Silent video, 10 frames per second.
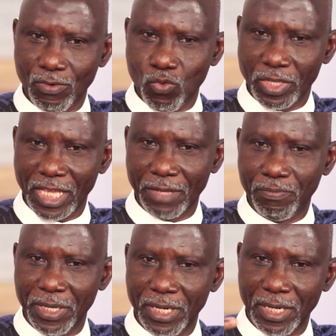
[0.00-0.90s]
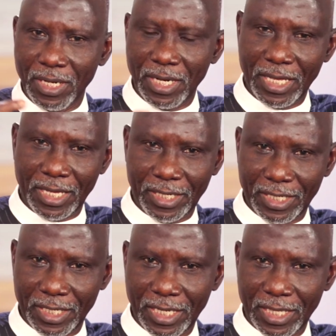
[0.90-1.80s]
Was I being
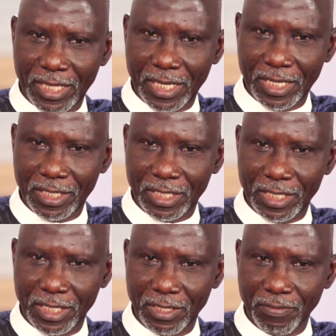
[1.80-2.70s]
led in this?